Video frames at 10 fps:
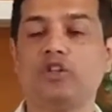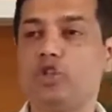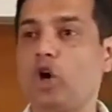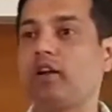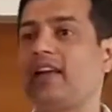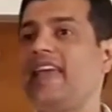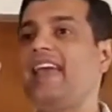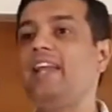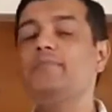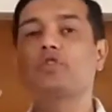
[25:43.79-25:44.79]

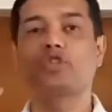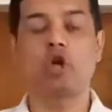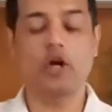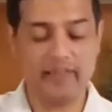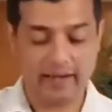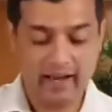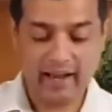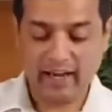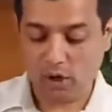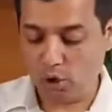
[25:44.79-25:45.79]
Caleb saw
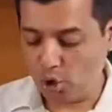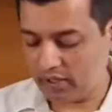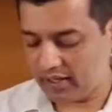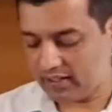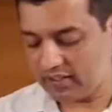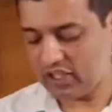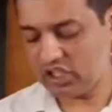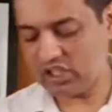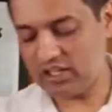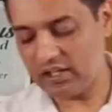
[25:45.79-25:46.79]
that. Now look at,
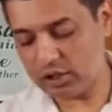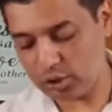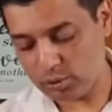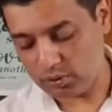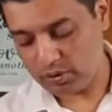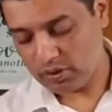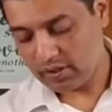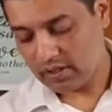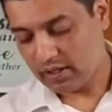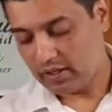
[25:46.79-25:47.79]
just turn to
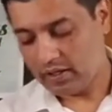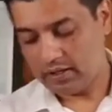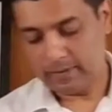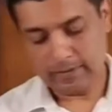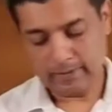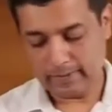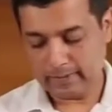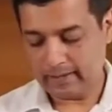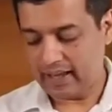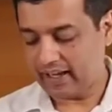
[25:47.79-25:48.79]

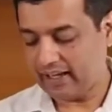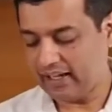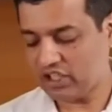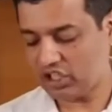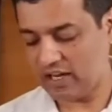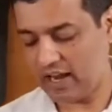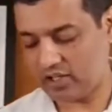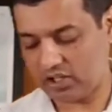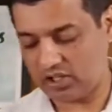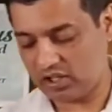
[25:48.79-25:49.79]

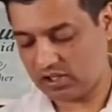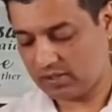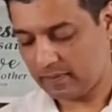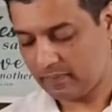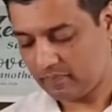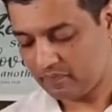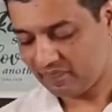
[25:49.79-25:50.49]
Ecclesiastes.